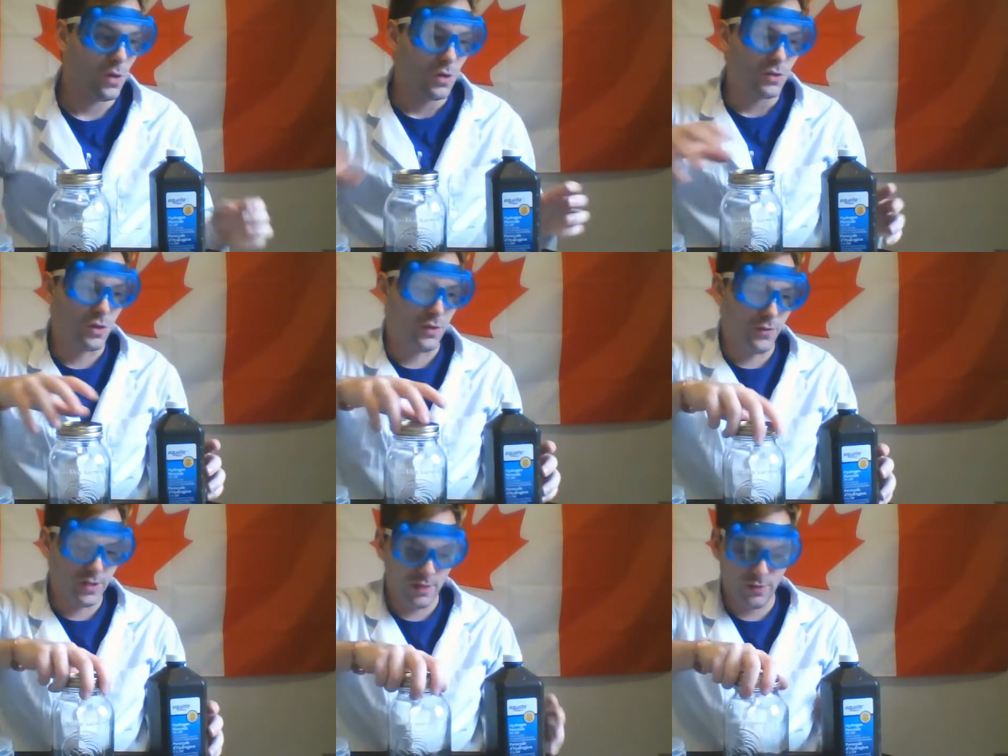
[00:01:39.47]
So the
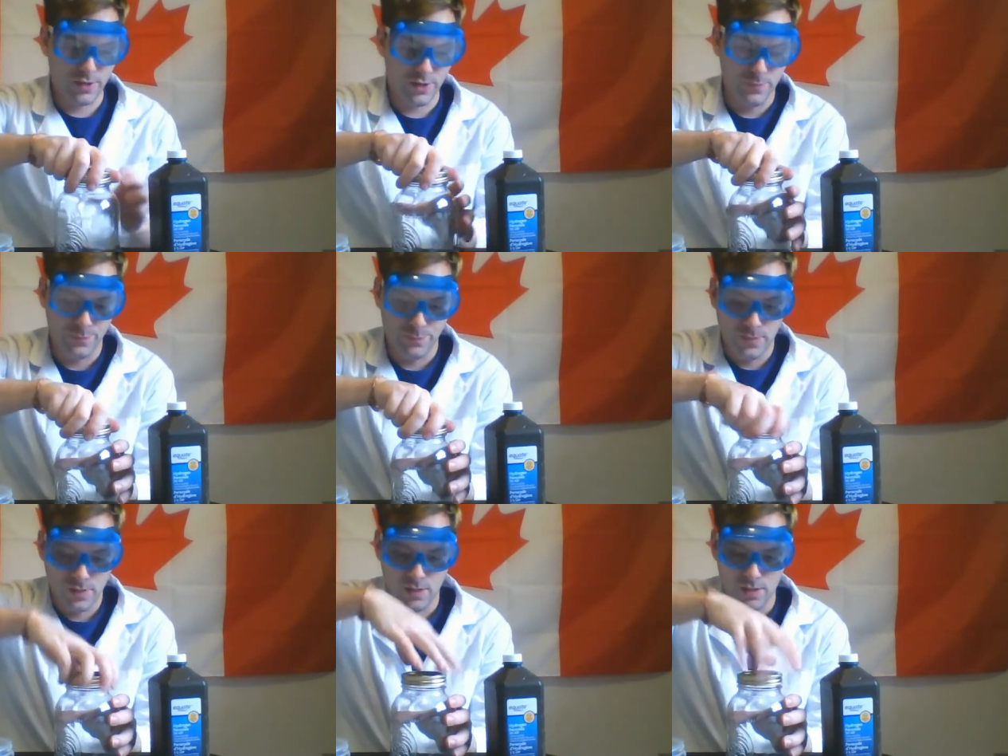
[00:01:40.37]
first thing we're gonna
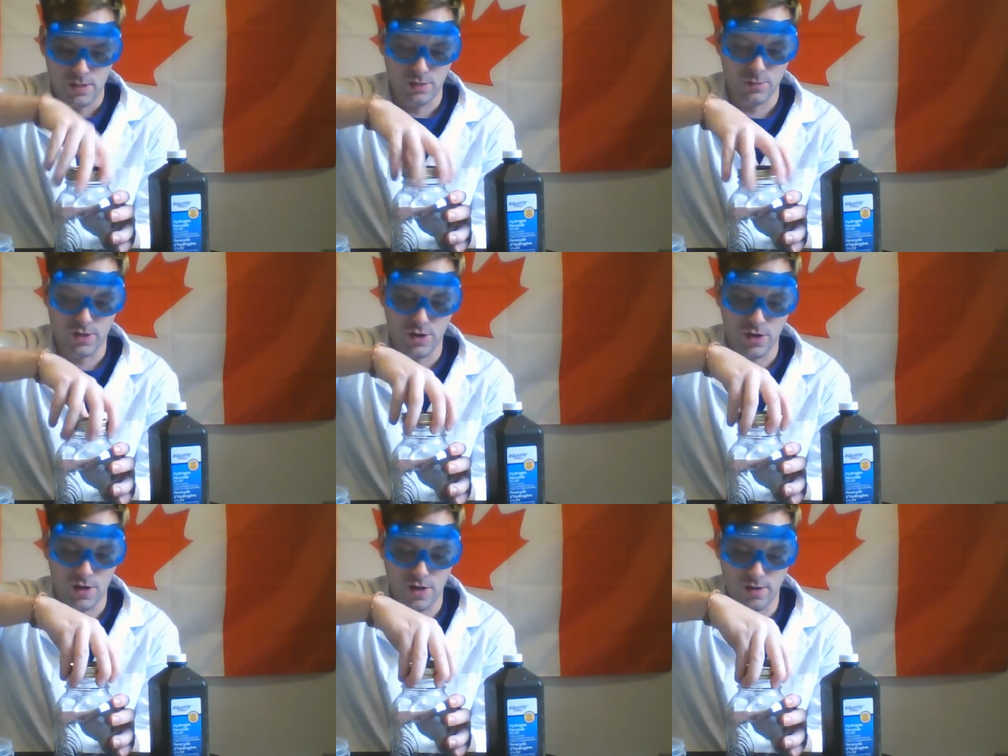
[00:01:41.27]
do,
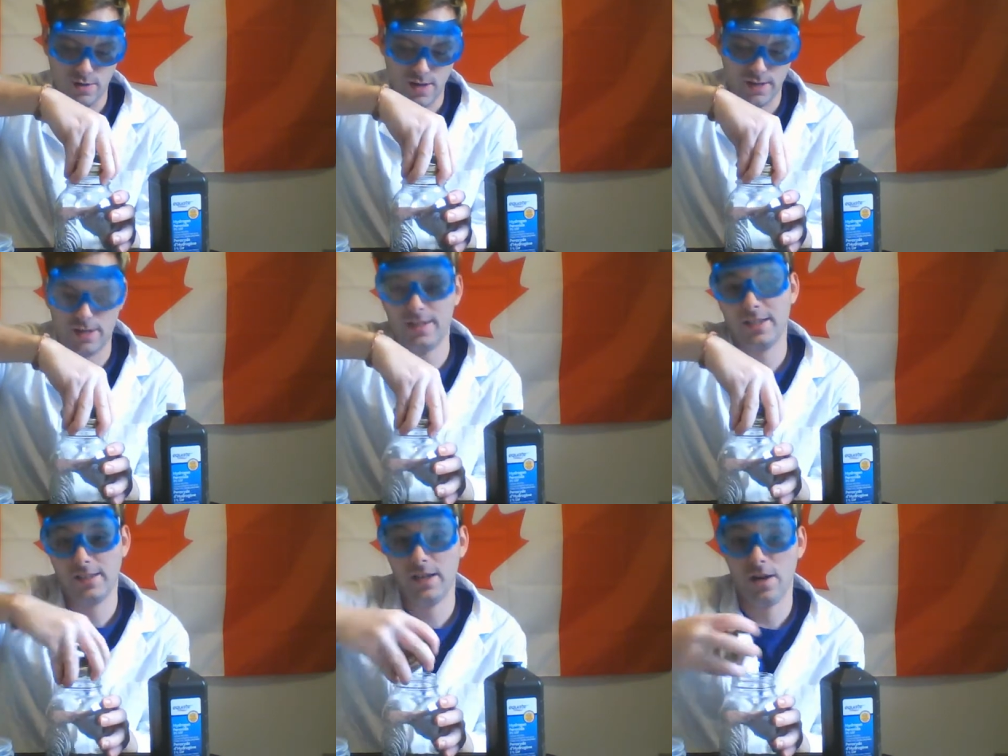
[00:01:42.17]
I'm gonna take
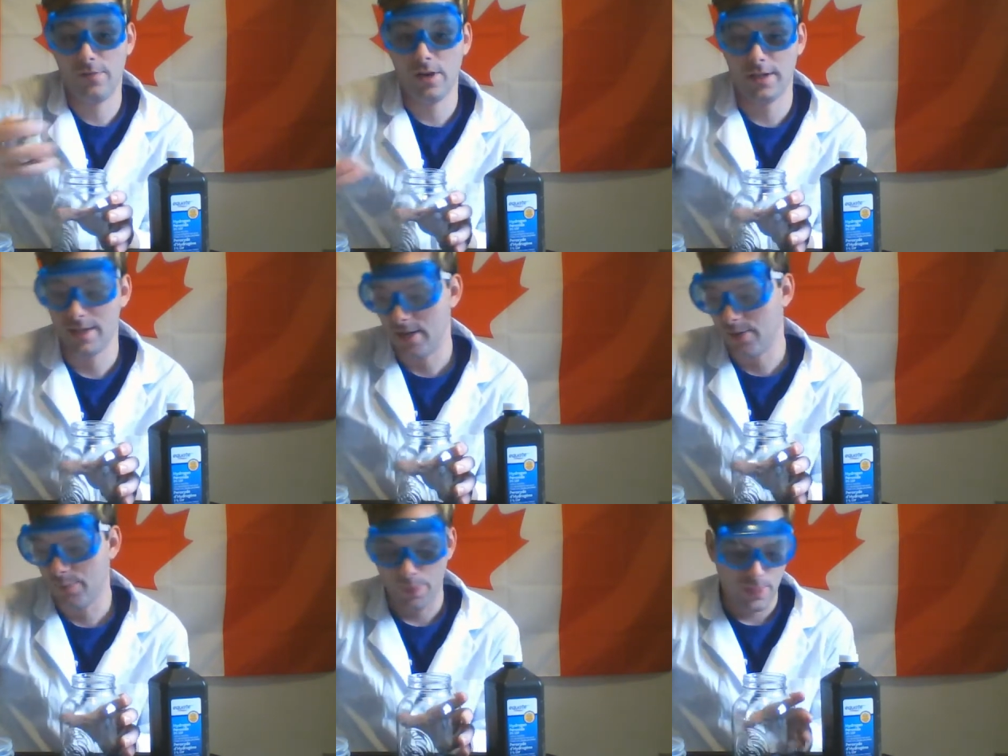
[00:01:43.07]
the lid off our container.
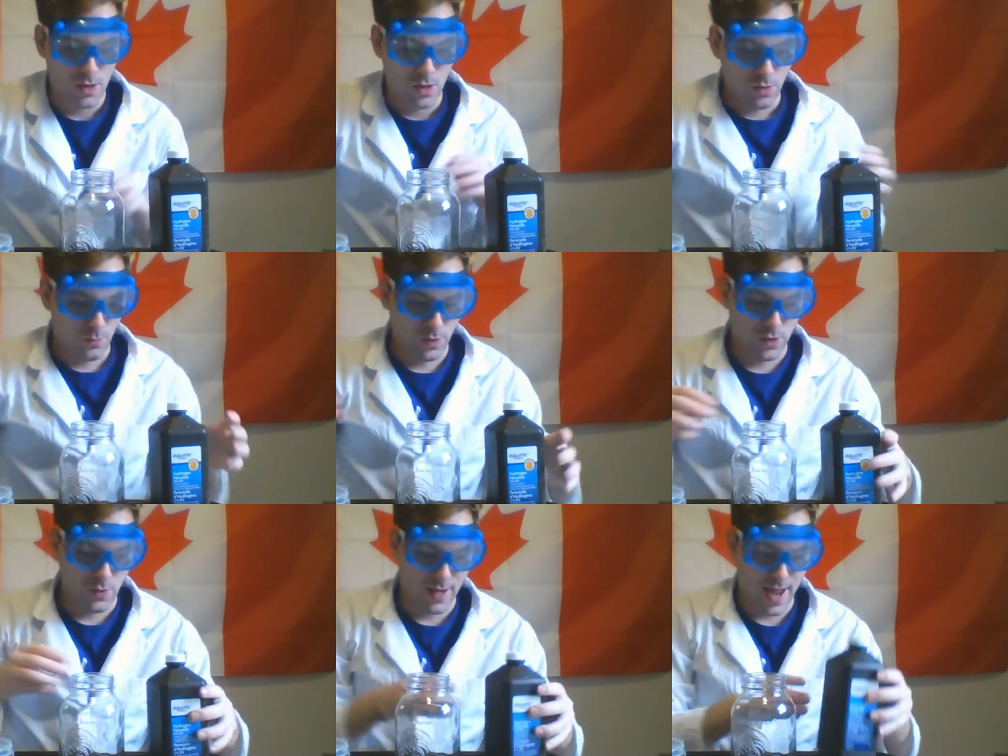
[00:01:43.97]
We're
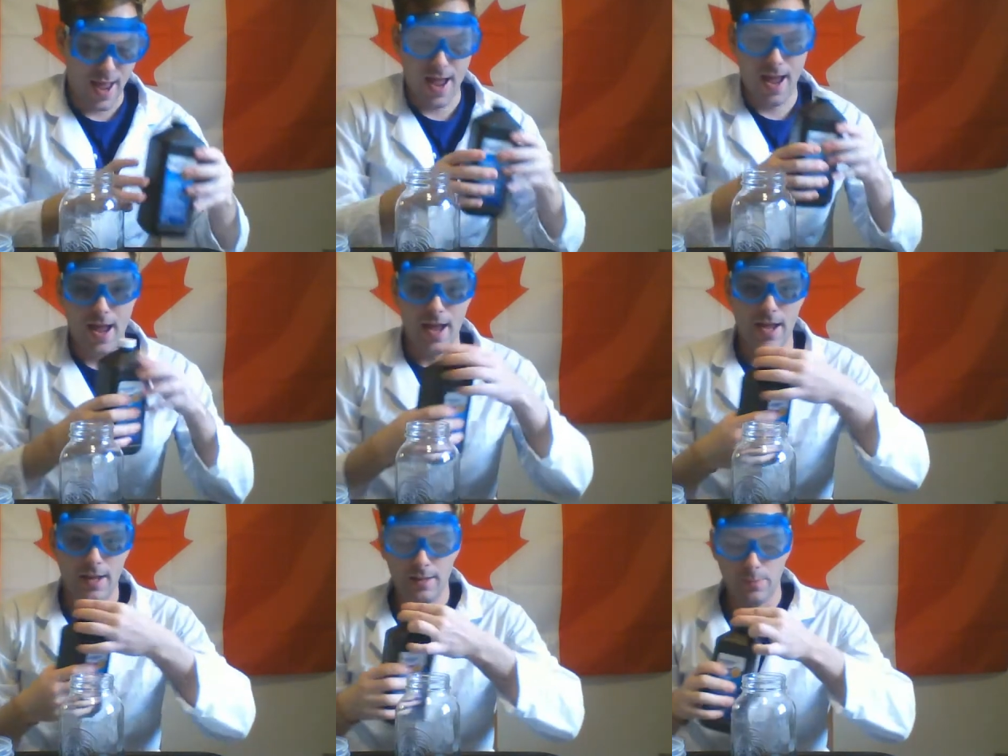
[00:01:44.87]
going to
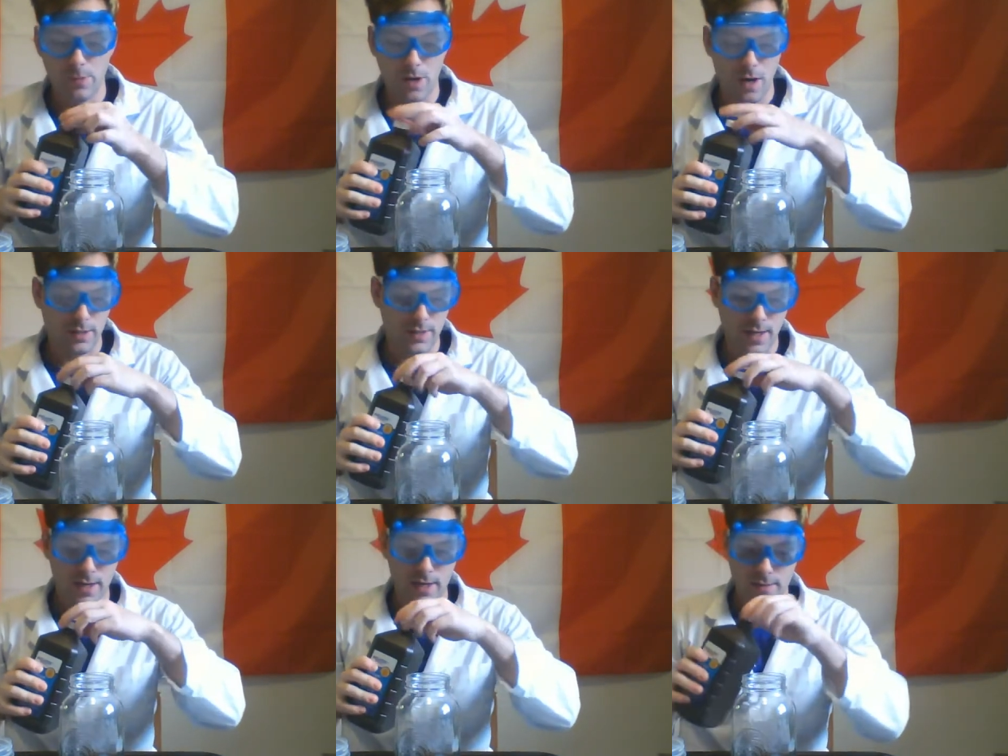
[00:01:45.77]
add the
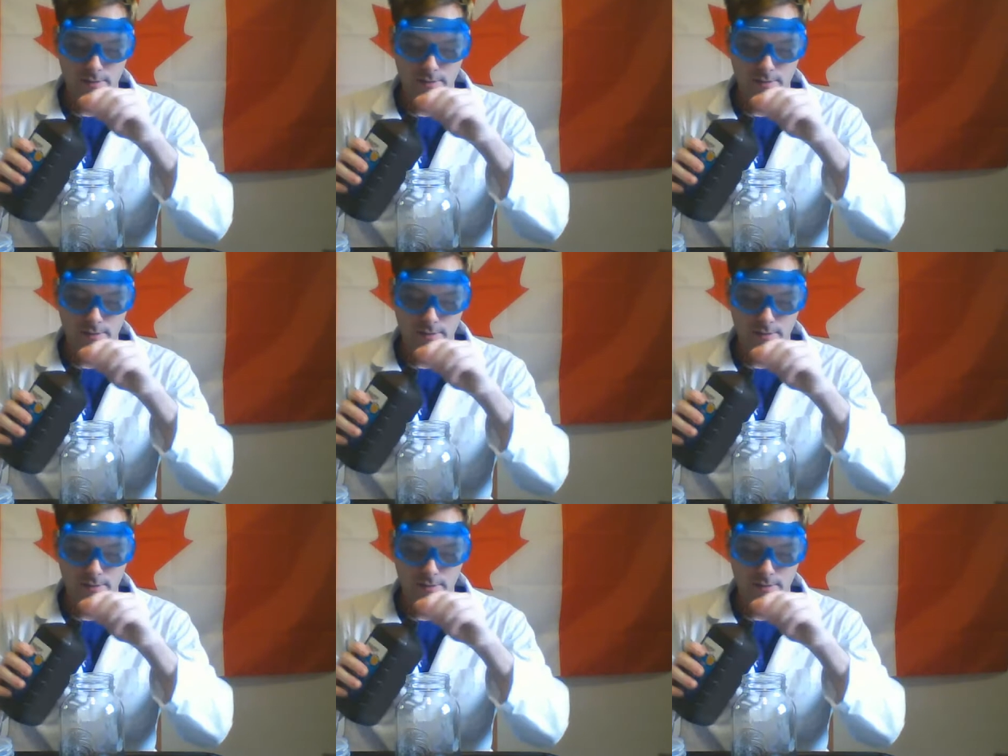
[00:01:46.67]
peroxide,